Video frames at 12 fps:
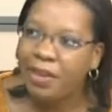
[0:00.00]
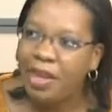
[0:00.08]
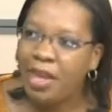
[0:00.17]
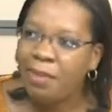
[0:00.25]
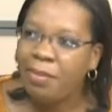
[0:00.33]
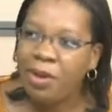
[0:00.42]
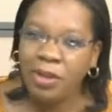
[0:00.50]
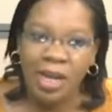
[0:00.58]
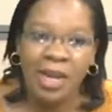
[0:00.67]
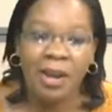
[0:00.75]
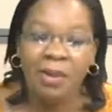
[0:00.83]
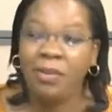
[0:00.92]
Because
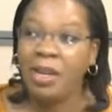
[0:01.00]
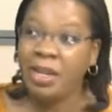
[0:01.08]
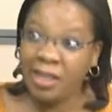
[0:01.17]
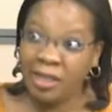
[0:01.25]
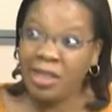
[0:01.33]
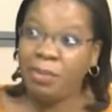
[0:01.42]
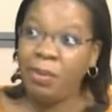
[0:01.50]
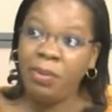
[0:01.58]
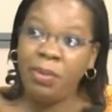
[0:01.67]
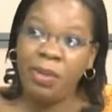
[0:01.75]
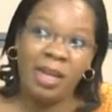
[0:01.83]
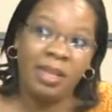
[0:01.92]
at the end of the day, it's these
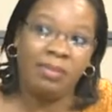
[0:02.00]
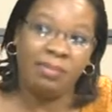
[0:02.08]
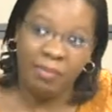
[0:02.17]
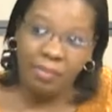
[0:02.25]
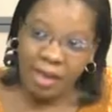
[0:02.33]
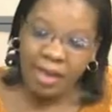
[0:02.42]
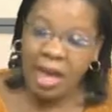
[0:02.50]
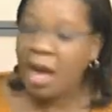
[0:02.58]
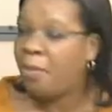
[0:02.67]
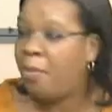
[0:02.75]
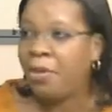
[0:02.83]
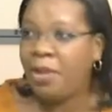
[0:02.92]
people that either
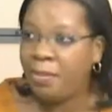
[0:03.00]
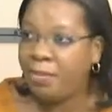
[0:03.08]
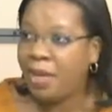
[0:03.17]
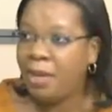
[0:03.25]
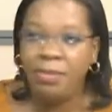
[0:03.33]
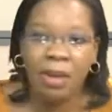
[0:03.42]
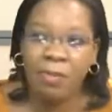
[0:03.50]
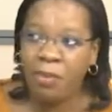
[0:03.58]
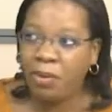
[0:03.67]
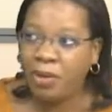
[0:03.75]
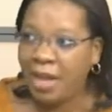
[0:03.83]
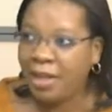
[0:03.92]
harbor them, keep them,
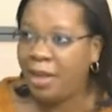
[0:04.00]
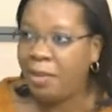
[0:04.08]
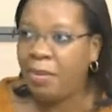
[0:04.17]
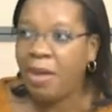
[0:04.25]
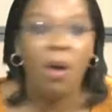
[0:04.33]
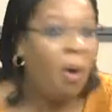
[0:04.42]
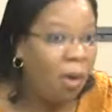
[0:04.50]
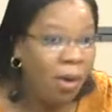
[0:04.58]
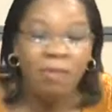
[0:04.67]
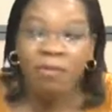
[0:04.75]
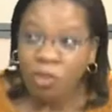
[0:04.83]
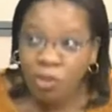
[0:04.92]
protect them, or
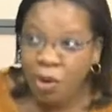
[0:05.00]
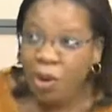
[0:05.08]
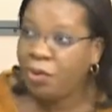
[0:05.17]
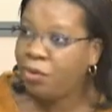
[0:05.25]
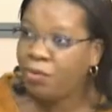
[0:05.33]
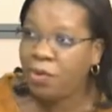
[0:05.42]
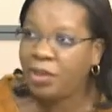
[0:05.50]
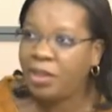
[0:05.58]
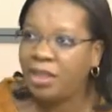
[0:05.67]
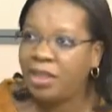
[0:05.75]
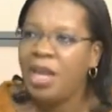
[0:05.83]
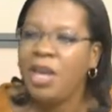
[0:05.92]
even join those
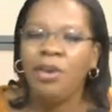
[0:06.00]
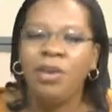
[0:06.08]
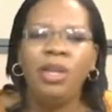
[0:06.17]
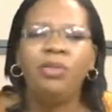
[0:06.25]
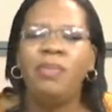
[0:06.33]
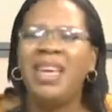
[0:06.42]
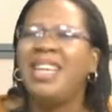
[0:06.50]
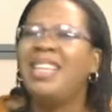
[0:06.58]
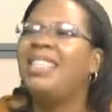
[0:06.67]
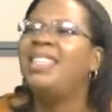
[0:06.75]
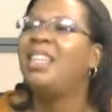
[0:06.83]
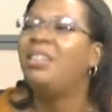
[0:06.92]
forces. You need to make it
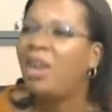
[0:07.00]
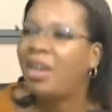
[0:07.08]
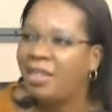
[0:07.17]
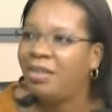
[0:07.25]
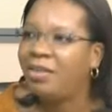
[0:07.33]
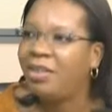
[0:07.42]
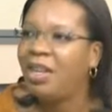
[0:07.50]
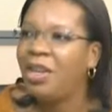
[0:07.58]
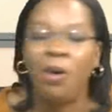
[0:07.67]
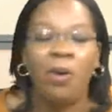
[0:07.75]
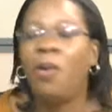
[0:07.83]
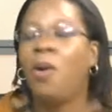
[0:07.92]
disattractive
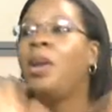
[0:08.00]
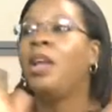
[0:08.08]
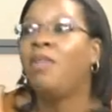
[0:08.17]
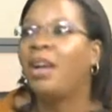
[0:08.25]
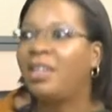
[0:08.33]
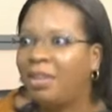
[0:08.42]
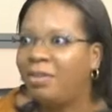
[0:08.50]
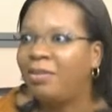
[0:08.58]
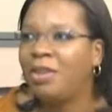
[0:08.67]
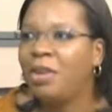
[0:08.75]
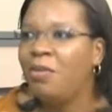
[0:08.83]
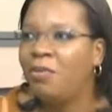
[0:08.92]
or unattractive
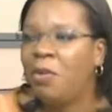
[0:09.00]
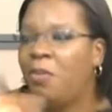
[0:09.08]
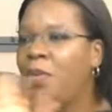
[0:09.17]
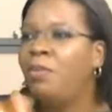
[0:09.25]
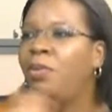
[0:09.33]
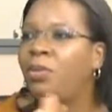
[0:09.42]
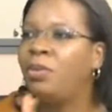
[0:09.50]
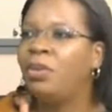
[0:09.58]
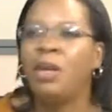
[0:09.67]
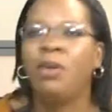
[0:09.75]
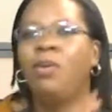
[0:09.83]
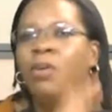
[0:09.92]
for people to
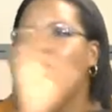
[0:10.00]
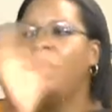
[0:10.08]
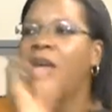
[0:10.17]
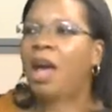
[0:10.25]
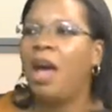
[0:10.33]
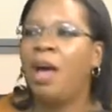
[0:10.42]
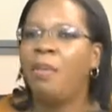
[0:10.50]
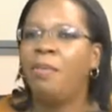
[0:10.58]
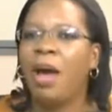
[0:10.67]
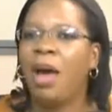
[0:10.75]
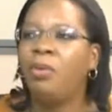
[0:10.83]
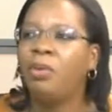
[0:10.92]
say, oh, um,
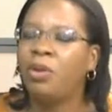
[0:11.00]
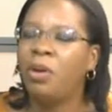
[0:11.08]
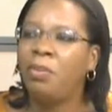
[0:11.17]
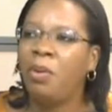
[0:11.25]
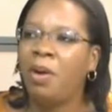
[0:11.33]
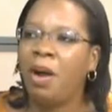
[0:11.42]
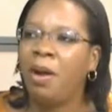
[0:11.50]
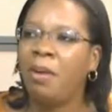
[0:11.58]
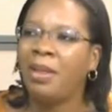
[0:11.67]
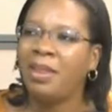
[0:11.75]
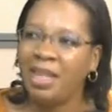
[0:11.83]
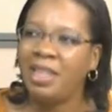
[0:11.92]
I will join Boko Haram
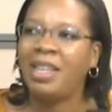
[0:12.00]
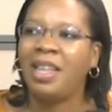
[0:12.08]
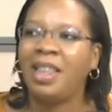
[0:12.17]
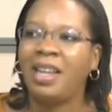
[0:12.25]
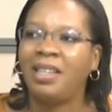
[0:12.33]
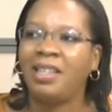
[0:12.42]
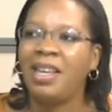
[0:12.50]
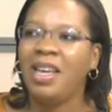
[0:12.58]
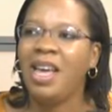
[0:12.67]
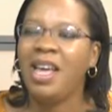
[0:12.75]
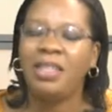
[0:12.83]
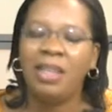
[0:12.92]
and things like that.
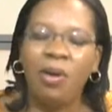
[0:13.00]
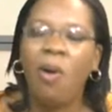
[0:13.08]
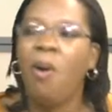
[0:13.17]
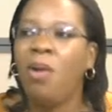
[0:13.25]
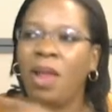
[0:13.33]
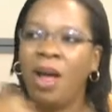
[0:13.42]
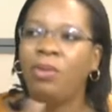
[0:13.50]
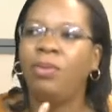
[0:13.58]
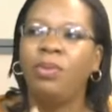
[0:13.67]
Mm. It's an all-out